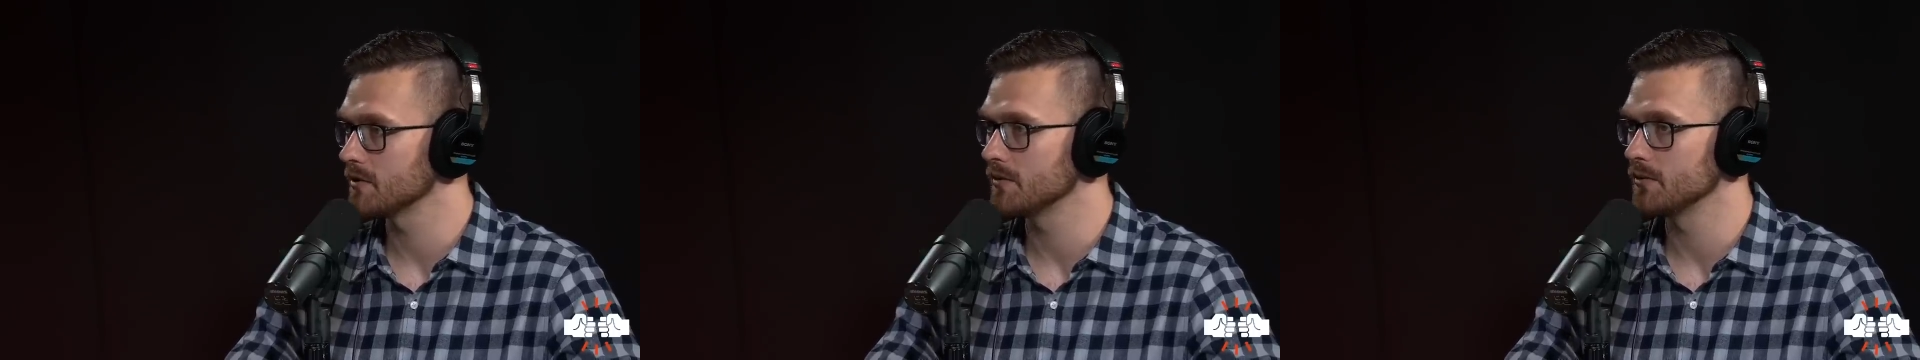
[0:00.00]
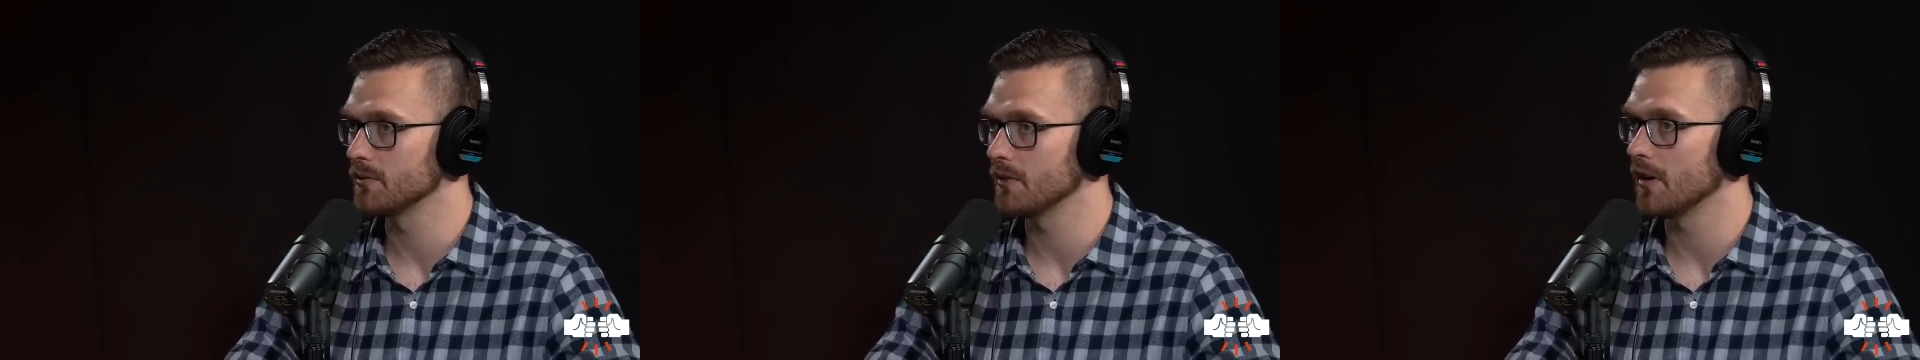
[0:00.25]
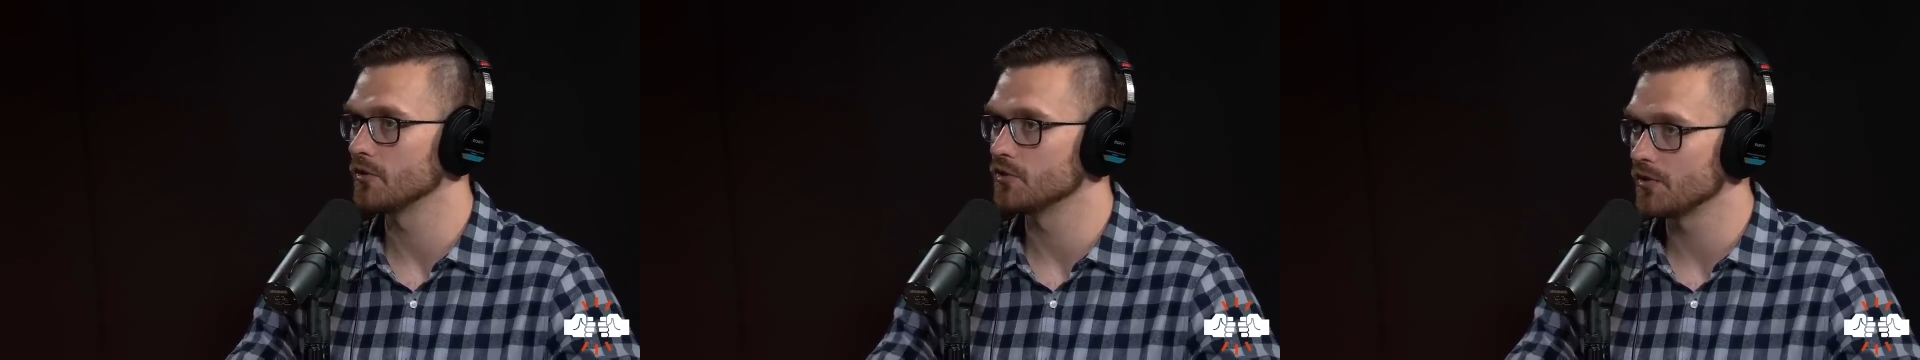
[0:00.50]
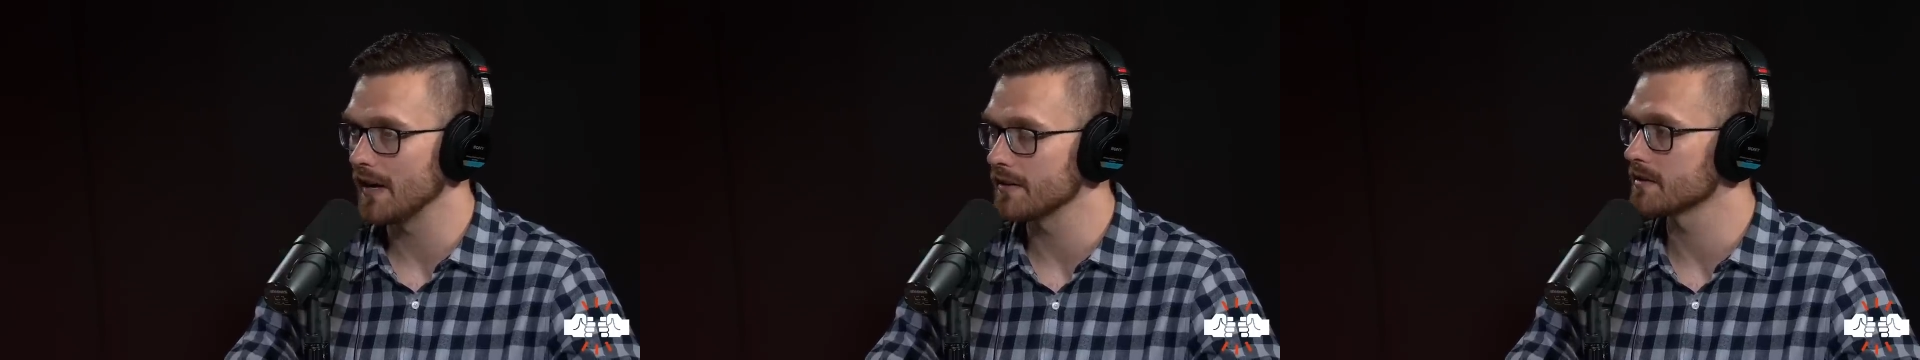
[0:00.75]
to
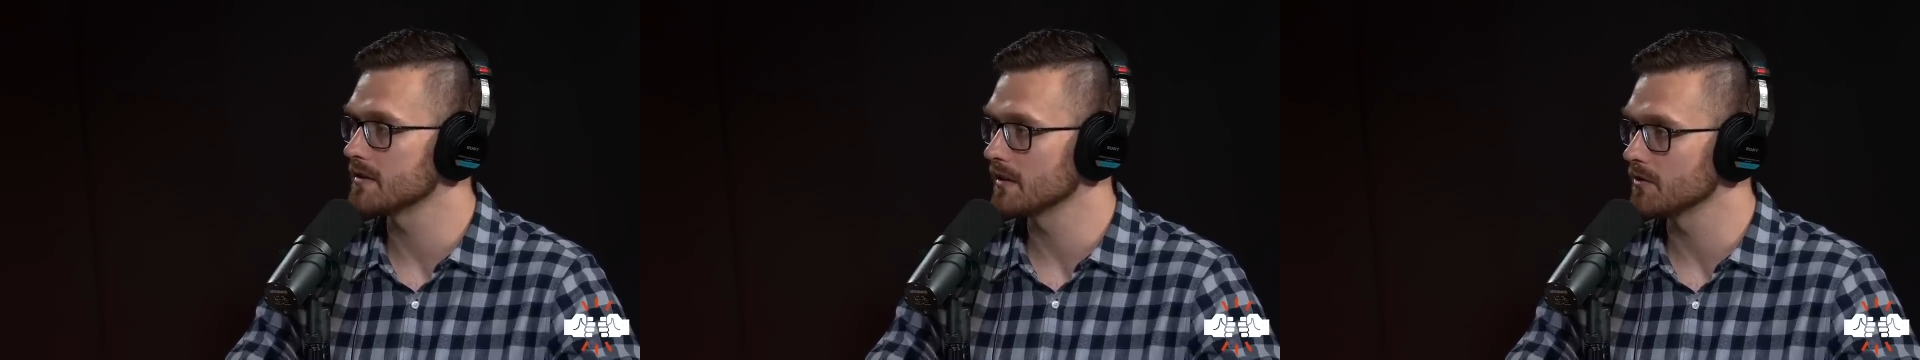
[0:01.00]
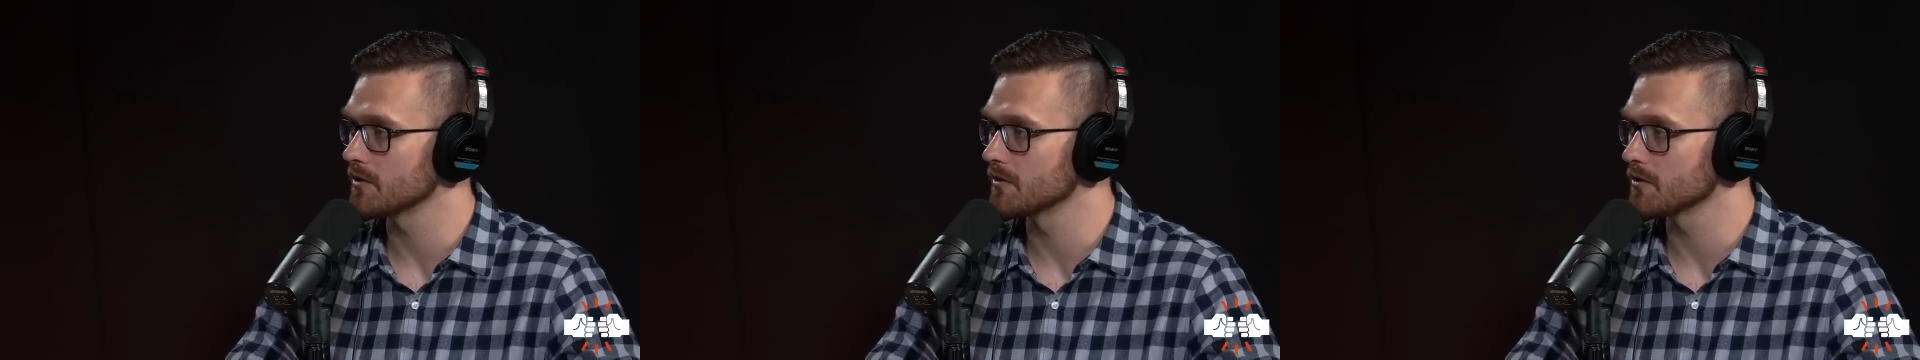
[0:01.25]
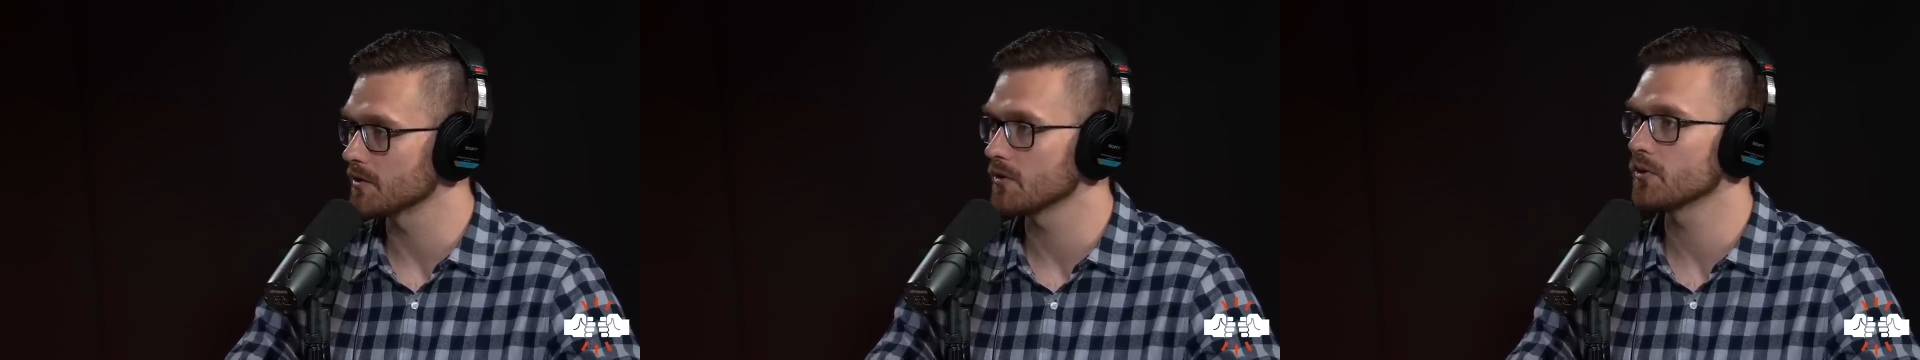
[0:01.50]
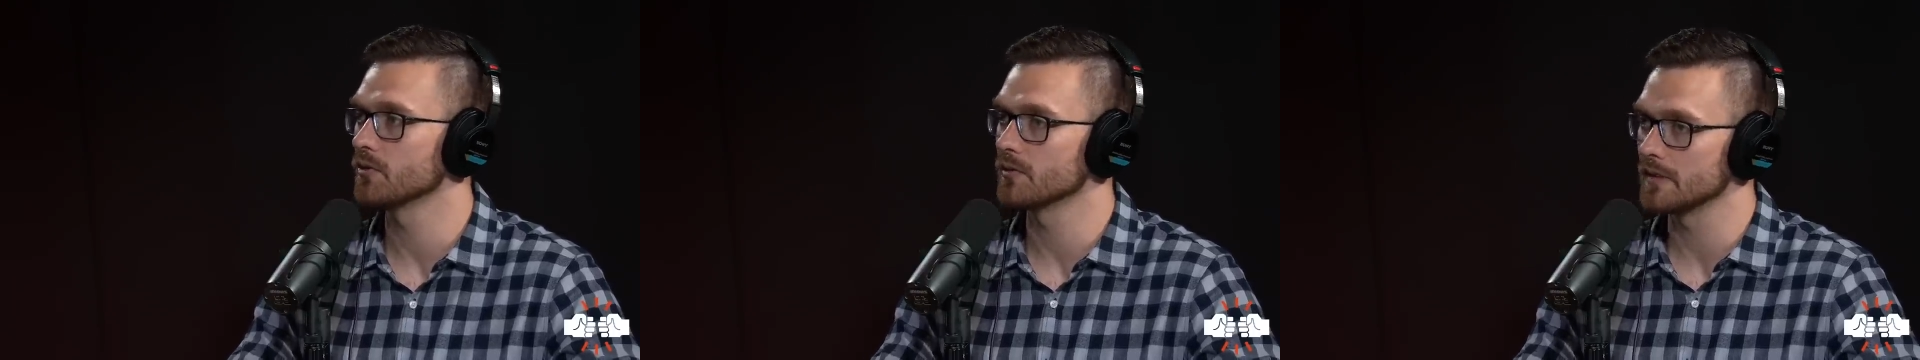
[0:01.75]
address teachers
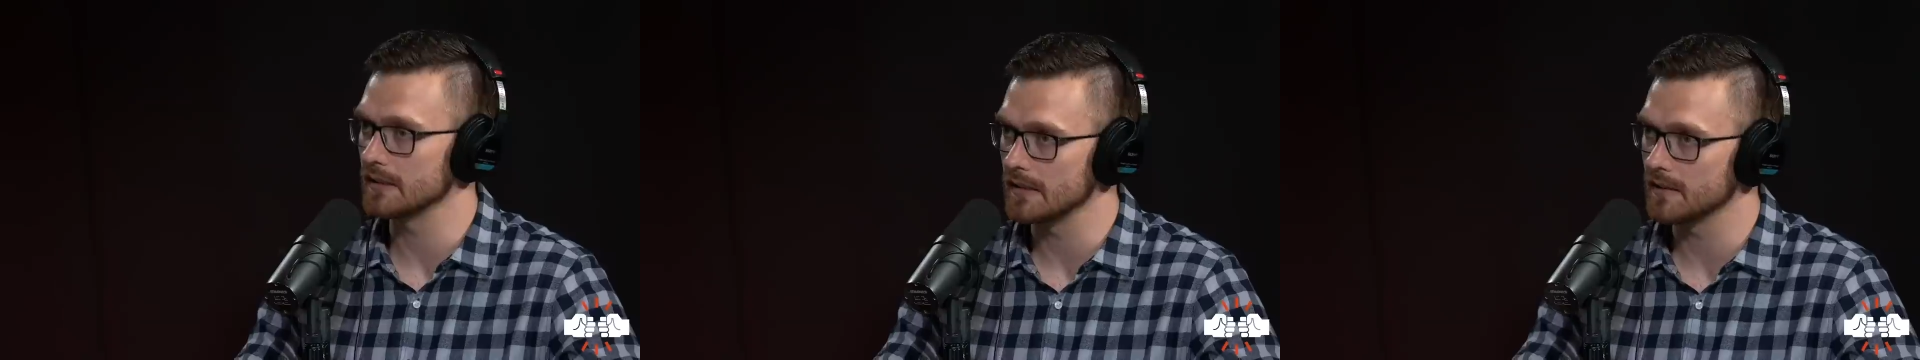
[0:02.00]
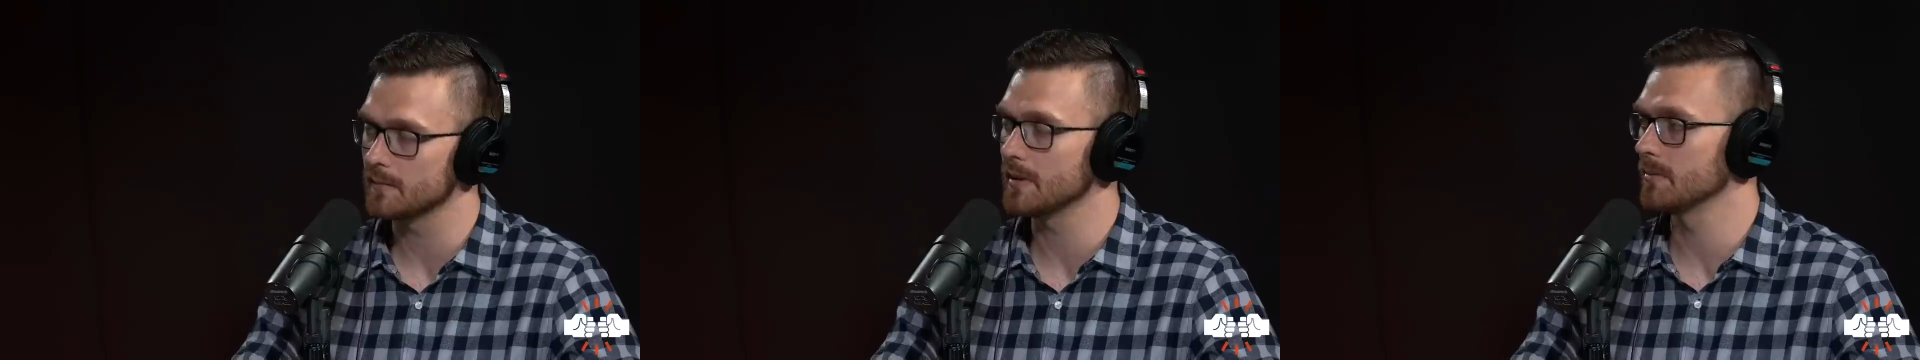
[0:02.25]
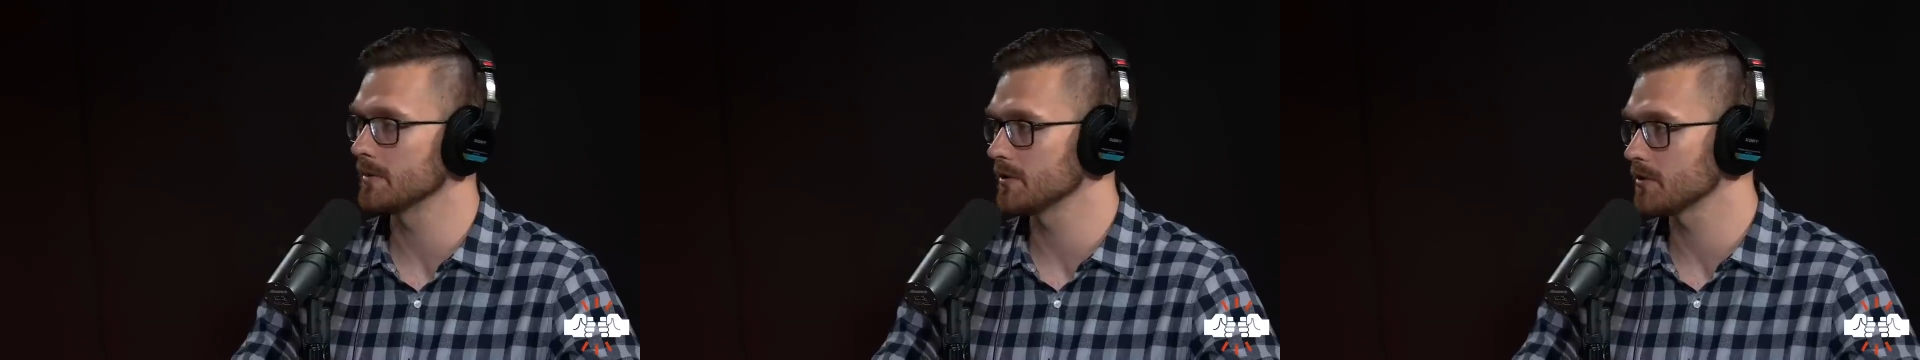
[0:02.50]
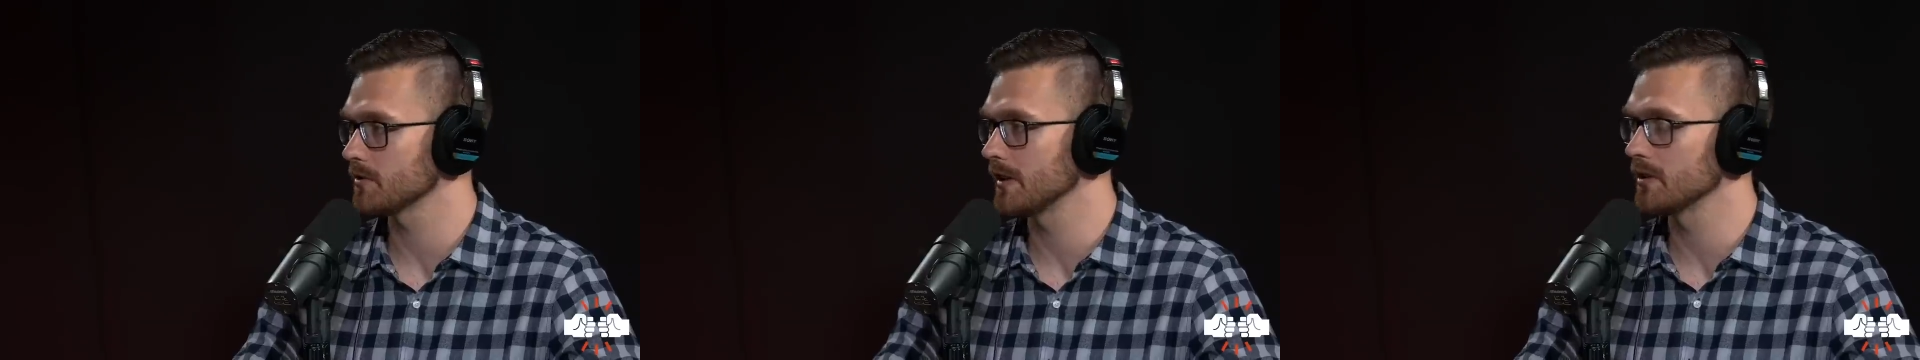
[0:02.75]
who lead people
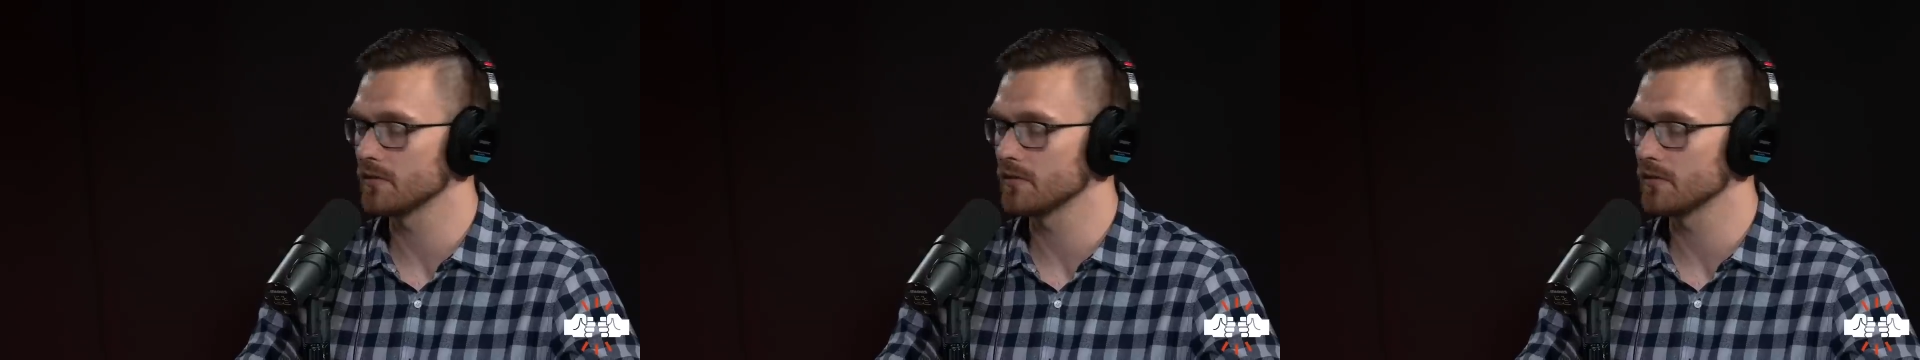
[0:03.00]
astray,